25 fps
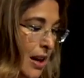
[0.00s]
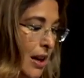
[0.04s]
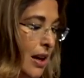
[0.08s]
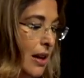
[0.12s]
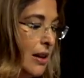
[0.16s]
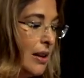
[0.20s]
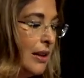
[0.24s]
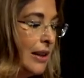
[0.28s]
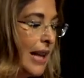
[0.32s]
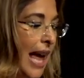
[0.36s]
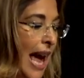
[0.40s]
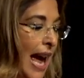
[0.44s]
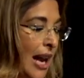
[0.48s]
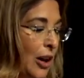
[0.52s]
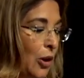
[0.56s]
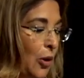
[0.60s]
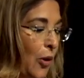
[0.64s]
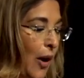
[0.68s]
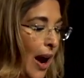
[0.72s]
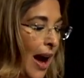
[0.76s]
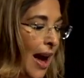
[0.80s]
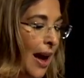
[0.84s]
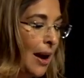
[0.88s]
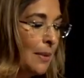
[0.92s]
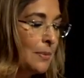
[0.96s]
The land
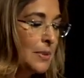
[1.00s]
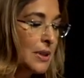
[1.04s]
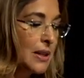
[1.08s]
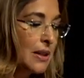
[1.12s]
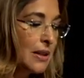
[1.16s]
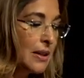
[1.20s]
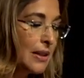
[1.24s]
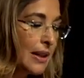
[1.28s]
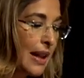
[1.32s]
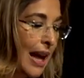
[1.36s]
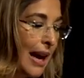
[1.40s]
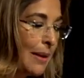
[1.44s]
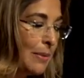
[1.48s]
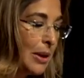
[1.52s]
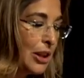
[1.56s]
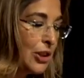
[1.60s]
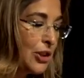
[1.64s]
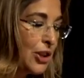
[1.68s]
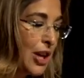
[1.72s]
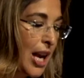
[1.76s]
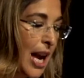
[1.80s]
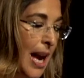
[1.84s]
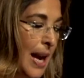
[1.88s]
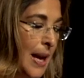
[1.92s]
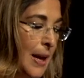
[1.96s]
grabs, climate
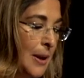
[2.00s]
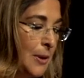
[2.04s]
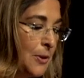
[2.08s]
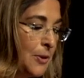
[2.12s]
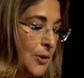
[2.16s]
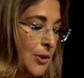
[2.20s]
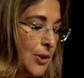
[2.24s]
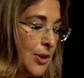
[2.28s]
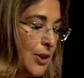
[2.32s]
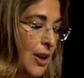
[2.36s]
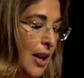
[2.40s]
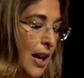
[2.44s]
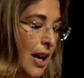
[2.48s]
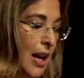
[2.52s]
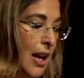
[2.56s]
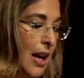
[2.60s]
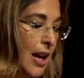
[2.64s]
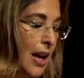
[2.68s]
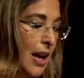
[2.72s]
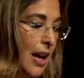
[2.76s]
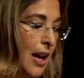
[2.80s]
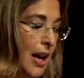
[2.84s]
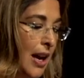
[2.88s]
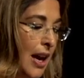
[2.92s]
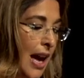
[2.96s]
change,
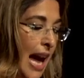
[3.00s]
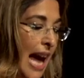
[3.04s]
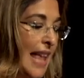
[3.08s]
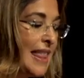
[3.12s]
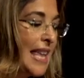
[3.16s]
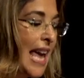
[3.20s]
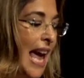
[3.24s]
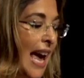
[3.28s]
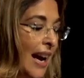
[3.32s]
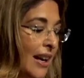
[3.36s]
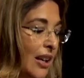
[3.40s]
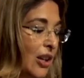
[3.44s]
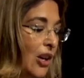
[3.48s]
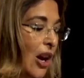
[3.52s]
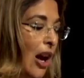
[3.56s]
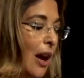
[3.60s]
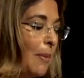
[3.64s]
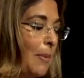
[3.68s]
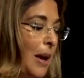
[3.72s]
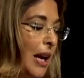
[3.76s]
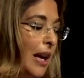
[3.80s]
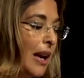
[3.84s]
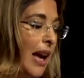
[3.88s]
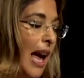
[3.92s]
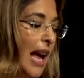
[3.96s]
and the
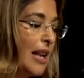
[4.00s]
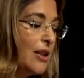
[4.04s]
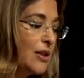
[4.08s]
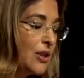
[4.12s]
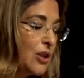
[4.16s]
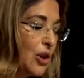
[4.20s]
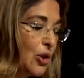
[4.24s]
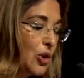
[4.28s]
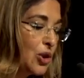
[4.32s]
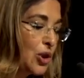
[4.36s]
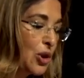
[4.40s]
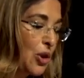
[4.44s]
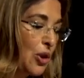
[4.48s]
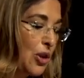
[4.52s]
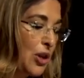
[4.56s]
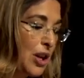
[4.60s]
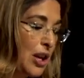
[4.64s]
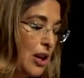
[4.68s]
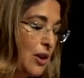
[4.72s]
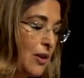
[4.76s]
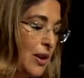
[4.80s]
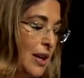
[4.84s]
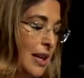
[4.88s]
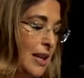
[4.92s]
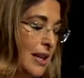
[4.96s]
economic and social
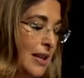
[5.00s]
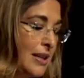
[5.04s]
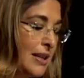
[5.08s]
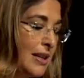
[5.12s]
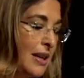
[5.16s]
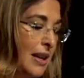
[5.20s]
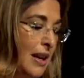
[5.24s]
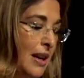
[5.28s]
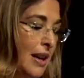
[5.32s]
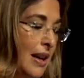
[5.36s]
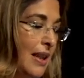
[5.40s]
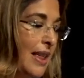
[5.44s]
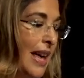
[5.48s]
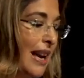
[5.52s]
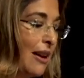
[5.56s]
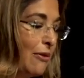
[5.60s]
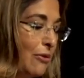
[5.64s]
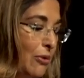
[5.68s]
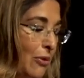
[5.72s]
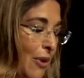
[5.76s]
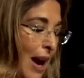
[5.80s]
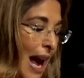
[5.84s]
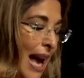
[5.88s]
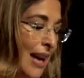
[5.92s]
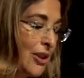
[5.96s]
theories that have
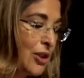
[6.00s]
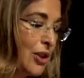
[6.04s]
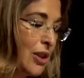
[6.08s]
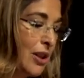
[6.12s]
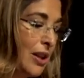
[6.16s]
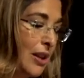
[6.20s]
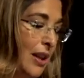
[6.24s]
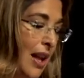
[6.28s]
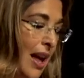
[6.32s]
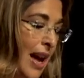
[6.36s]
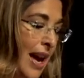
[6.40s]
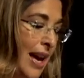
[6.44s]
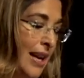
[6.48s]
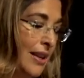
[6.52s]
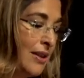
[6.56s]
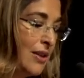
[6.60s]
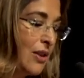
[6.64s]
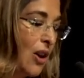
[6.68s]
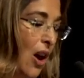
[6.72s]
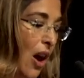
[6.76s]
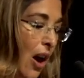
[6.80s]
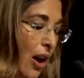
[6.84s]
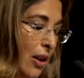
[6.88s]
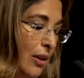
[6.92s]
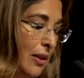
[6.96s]
rationalized
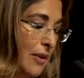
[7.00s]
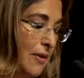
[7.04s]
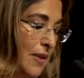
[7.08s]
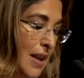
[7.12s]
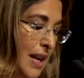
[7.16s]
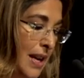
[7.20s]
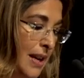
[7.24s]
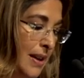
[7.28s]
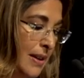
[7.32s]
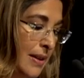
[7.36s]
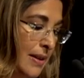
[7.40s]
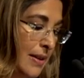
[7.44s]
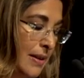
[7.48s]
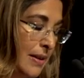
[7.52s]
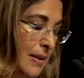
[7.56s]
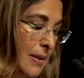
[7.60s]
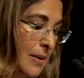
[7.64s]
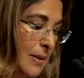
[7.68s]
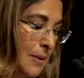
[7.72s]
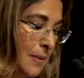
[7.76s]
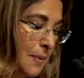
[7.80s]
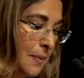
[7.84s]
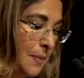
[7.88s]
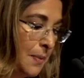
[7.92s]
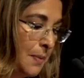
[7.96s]
all of this.
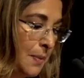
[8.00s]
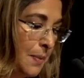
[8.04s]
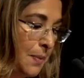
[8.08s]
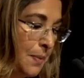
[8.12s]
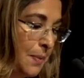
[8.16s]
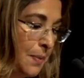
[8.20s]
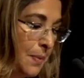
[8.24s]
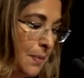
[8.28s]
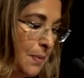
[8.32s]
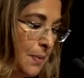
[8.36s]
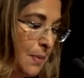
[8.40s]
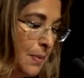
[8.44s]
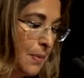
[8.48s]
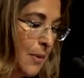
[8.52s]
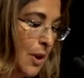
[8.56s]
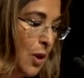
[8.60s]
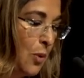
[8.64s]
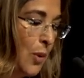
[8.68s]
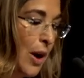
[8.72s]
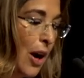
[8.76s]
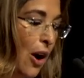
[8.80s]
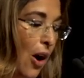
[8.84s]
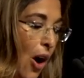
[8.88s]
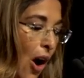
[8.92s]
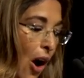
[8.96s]

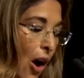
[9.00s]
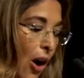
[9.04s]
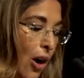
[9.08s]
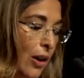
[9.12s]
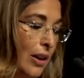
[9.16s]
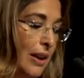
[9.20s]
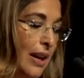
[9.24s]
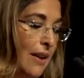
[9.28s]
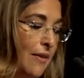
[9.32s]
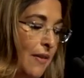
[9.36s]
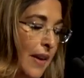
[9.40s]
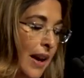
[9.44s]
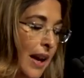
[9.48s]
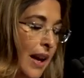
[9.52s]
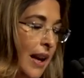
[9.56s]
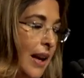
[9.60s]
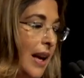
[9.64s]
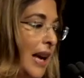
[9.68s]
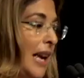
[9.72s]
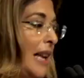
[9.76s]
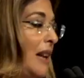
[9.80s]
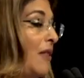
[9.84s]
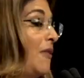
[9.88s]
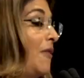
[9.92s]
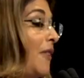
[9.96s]
We are all living
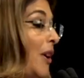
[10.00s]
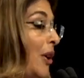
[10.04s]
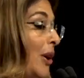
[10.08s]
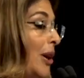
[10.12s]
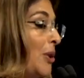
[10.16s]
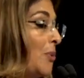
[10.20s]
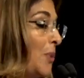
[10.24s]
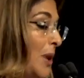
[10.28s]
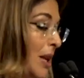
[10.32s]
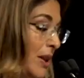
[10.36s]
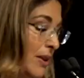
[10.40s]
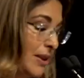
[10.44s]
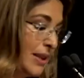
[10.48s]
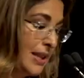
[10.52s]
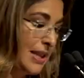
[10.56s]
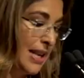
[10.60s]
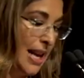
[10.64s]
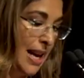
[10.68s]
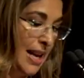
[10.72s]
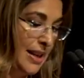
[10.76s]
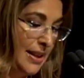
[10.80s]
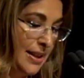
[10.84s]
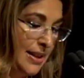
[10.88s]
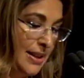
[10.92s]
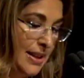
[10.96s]
in a very real
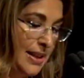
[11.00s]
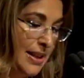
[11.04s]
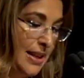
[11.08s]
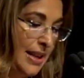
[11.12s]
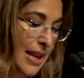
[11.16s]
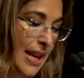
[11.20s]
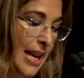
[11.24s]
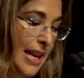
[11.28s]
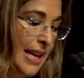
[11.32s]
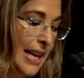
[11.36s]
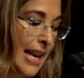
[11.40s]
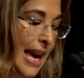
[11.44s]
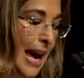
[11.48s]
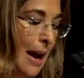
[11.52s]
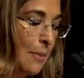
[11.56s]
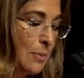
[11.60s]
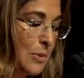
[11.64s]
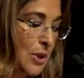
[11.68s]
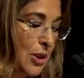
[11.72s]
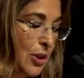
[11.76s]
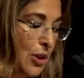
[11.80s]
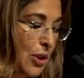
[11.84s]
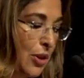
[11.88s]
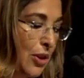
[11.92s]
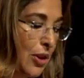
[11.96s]
sense in
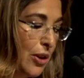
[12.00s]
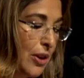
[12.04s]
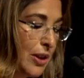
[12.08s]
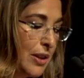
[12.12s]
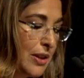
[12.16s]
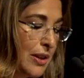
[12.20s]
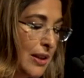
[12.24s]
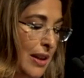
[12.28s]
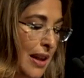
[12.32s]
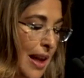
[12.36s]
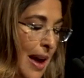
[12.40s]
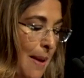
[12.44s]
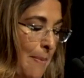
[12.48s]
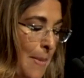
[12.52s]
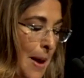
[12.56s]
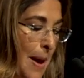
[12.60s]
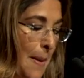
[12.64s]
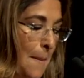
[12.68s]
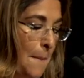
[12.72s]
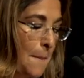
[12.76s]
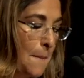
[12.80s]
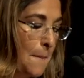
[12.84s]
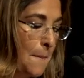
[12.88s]
Captain Cook's climate.